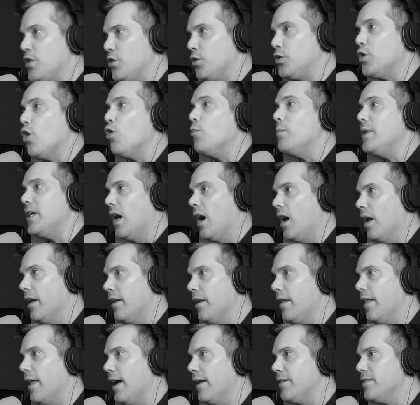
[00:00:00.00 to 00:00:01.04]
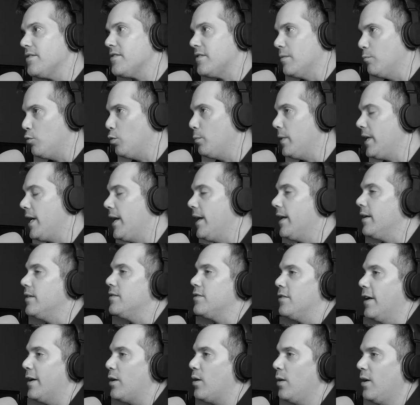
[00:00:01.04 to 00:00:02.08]
you go beyond that simple beginning.
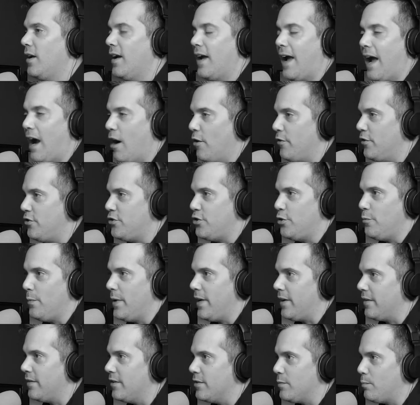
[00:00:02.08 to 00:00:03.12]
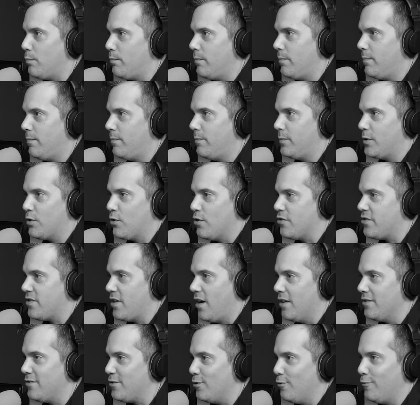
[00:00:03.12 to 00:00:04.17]
It's like, how did you make this
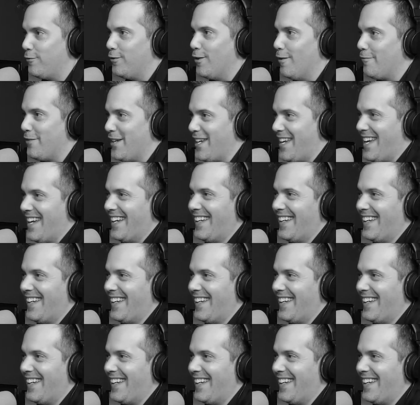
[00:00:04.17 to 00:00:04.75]
croissant so fluffy?